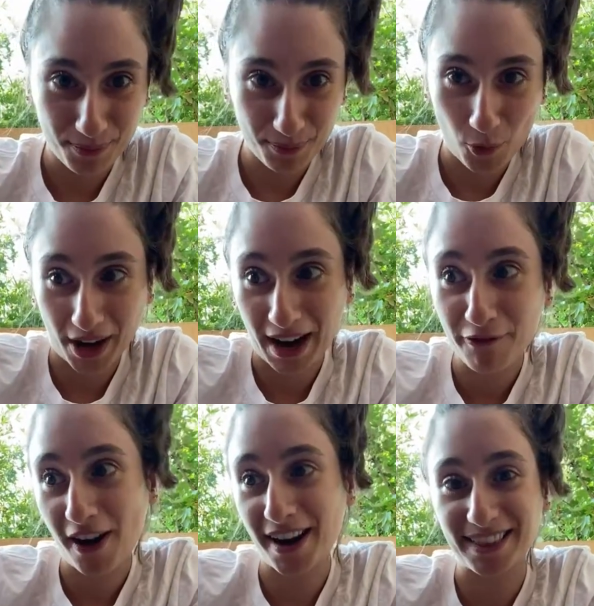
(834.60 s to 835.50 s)
where can I
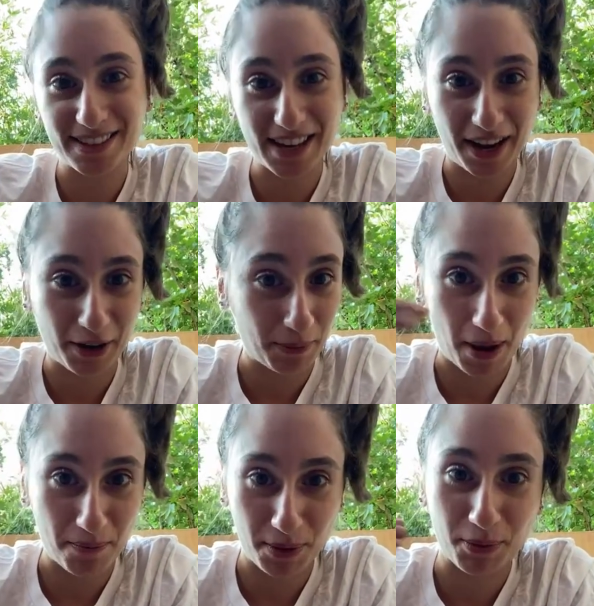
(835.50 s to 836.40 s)
find this item?
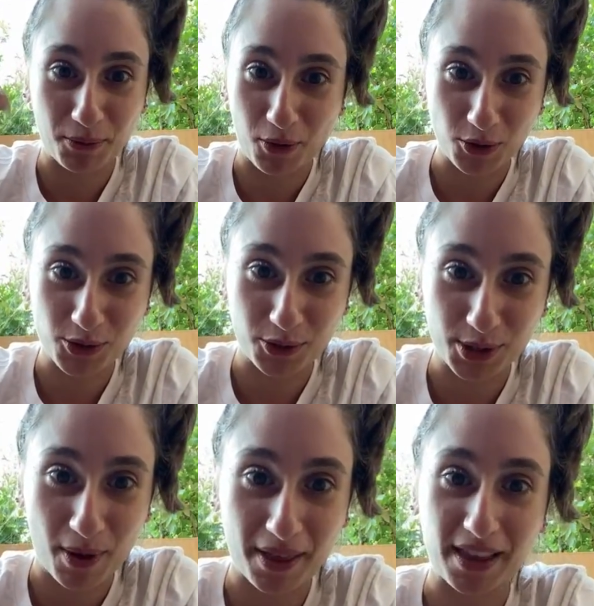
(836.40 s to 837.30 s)
And people will also
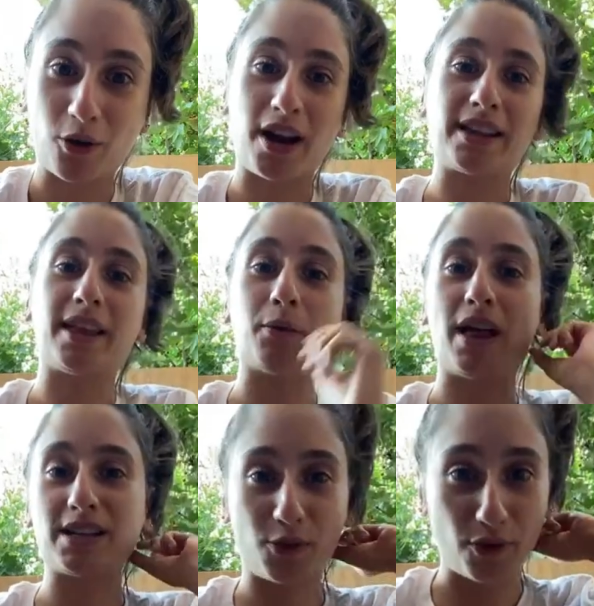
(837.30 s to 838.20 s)
respond that, or like they will
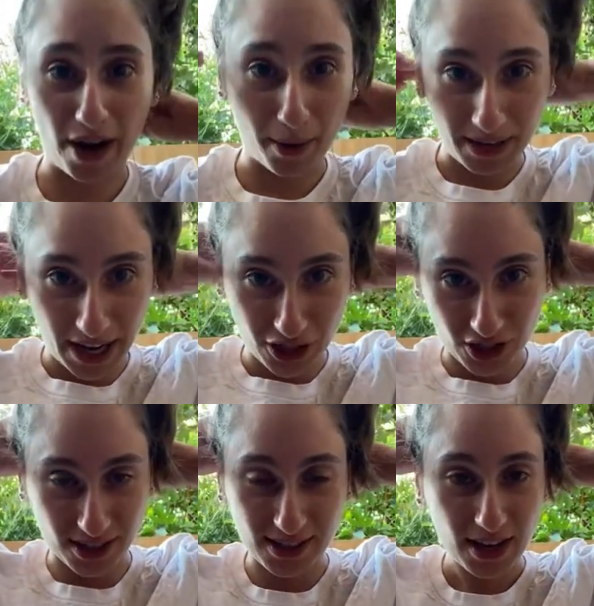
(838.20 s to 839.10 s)
ask for
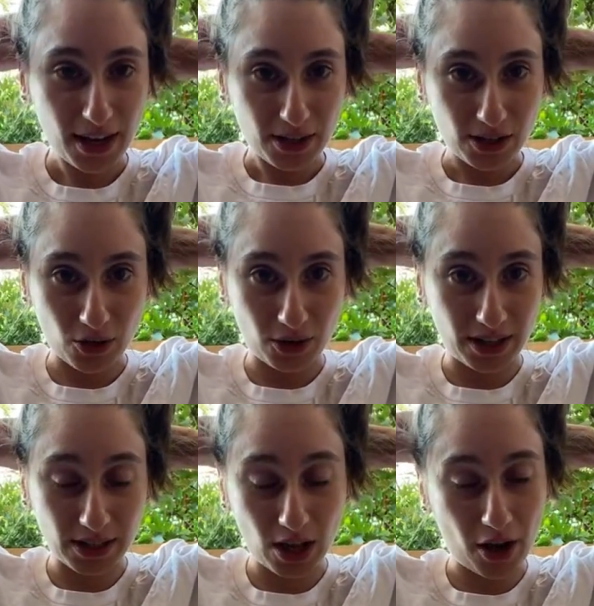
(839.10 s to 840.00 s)
recommendations. So
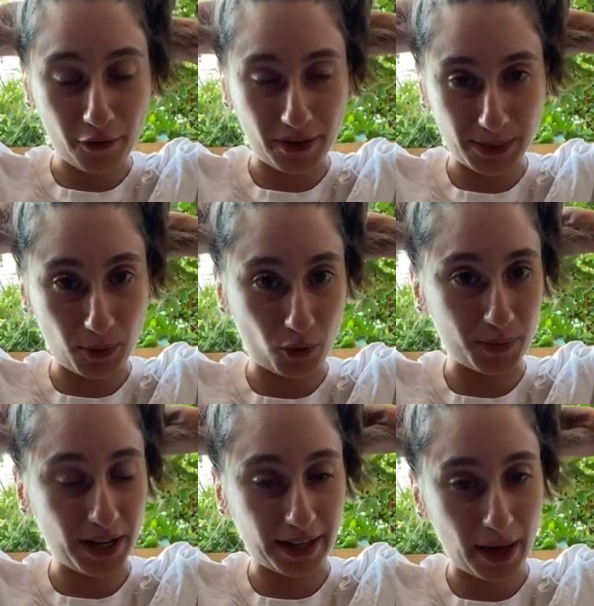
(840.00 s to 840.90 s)
there's a lot of Facebook groups
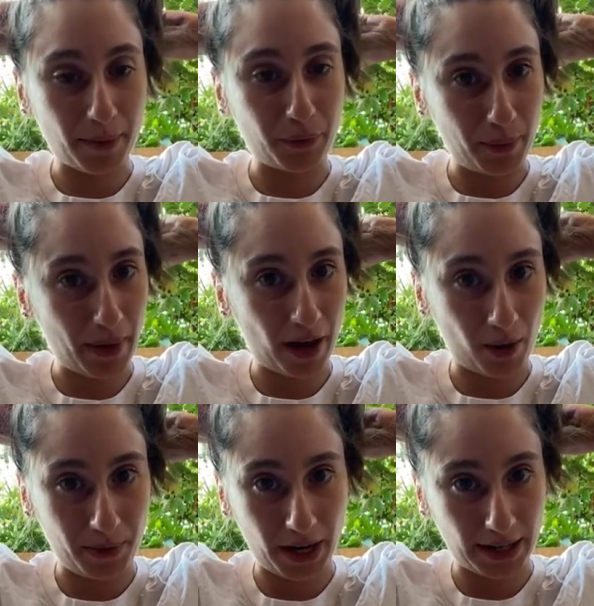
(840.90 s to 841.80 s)
like that, but Repat
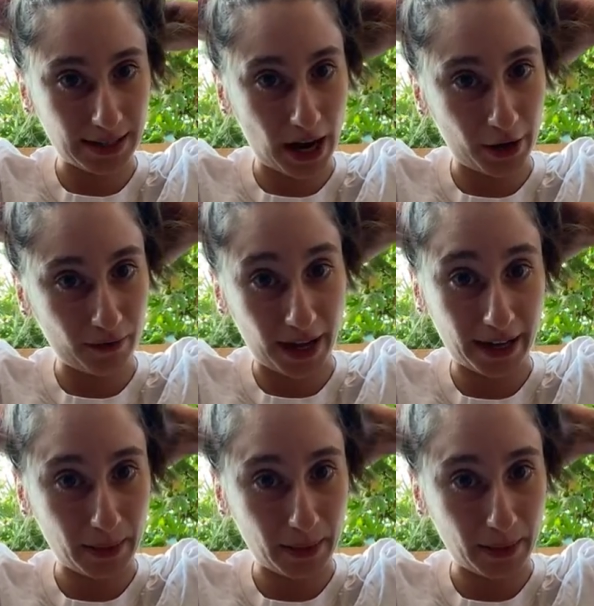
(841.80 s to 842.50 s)
Armenia is kind of like the